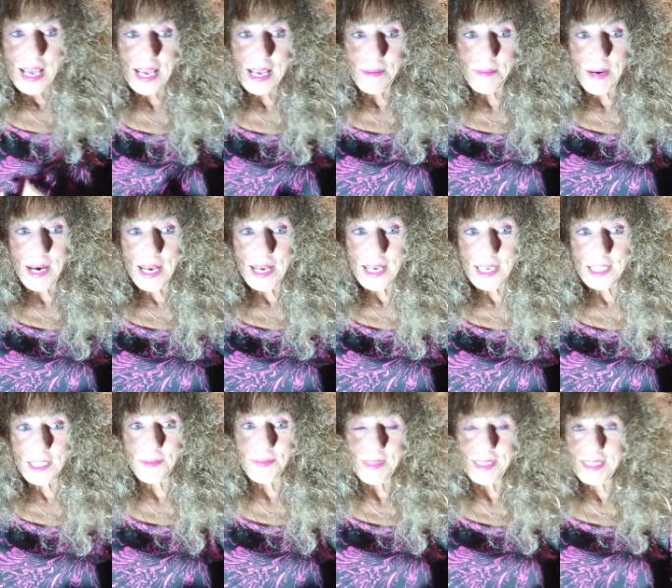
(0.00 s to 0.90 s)
And my
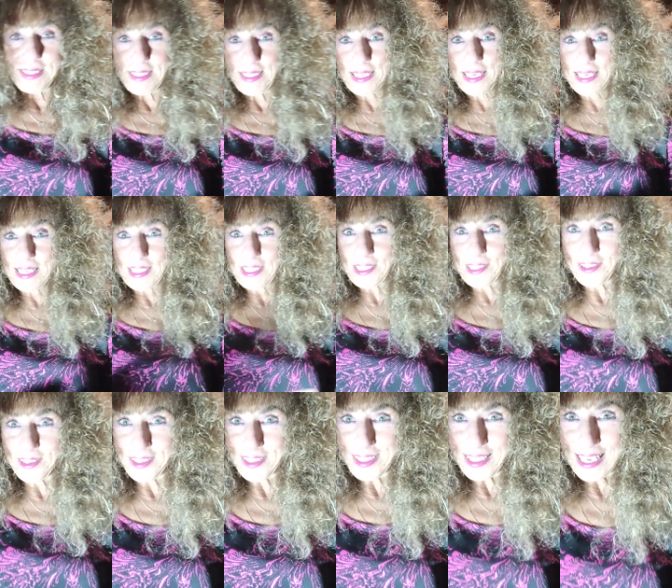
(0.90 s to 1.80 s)
husband
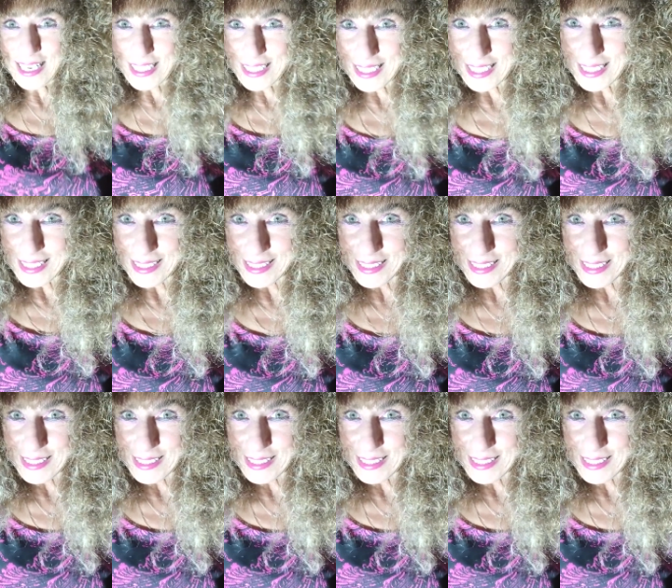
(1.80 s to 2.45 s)
answered her like this.